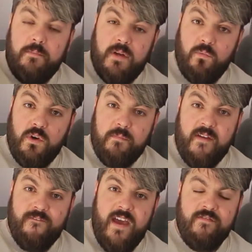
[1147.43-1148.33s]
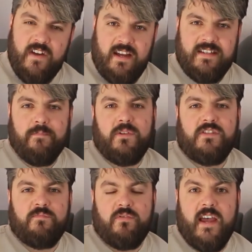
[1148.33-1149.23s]
But one of my favourite
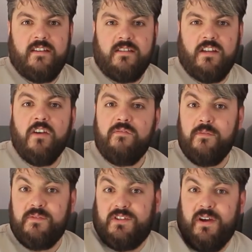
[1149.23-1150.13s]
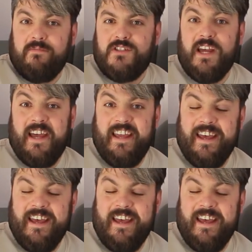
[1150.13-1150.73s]
examples of prayer doesn't come from scripture,